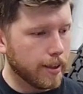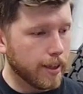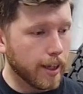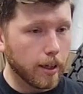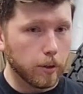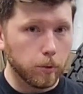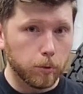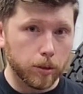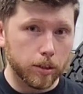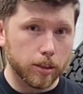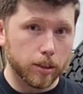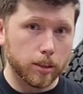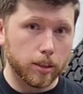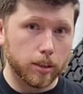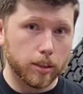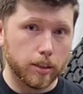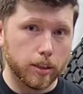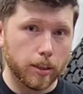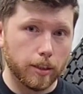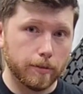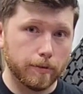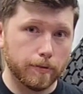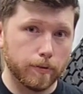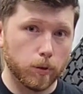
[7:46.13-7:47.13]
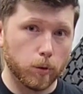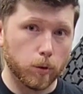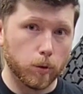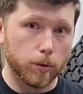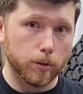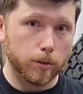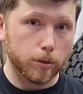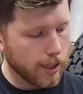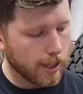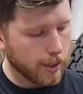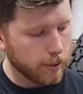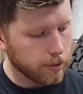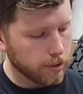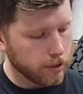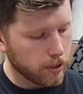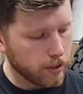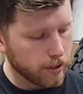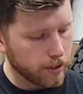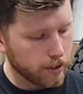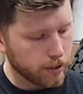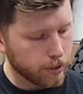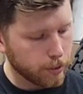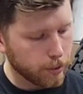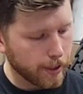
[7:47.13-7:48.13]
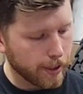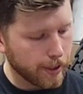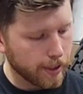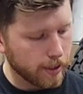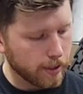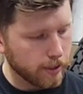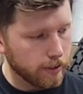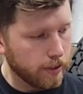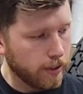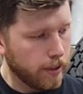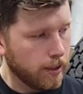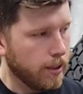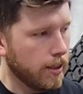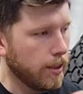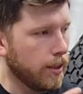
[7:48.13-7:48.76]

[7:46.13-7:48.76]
That wasn't enough for when I was on the trail.